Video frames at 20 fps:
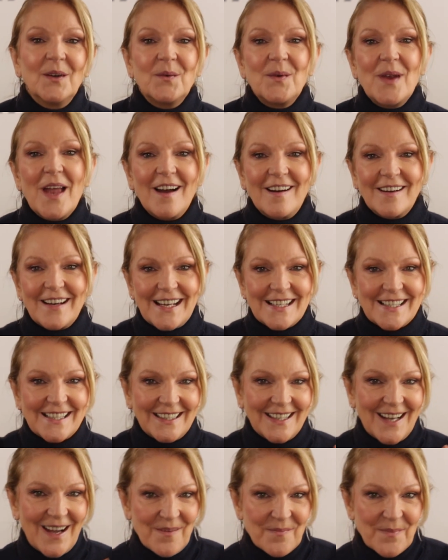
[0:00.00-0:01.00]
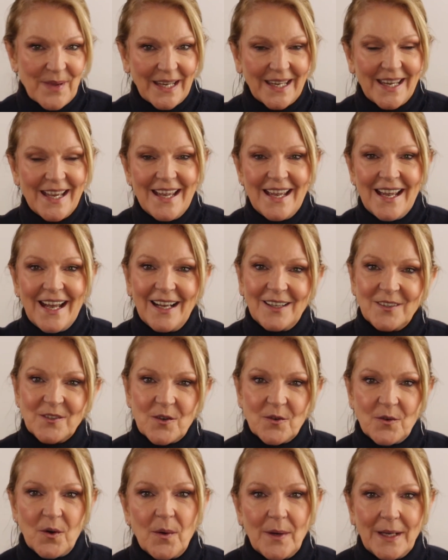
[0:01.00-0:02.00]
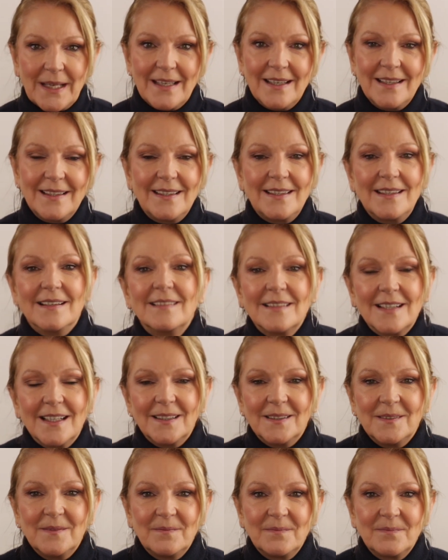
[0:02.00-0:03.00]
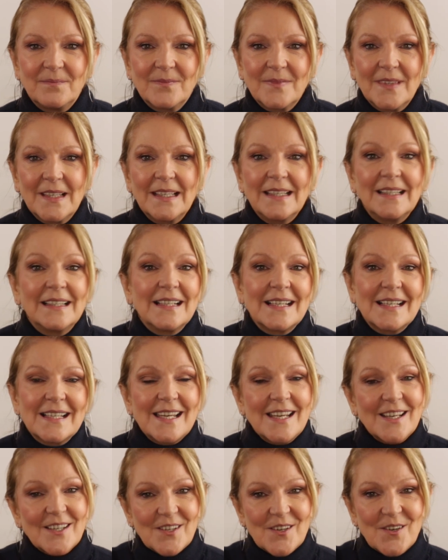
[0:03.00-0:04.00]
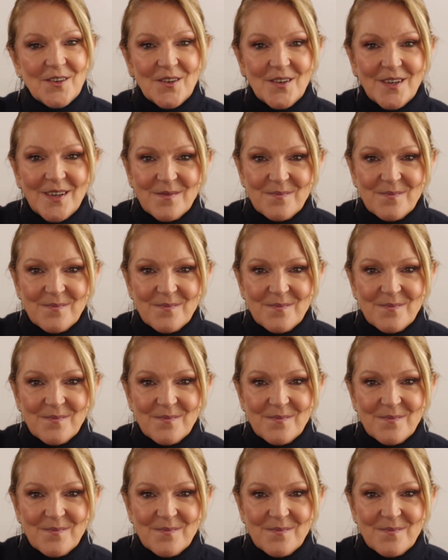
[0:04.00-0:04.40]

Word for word: we are getting happy and growing younger. See you soon.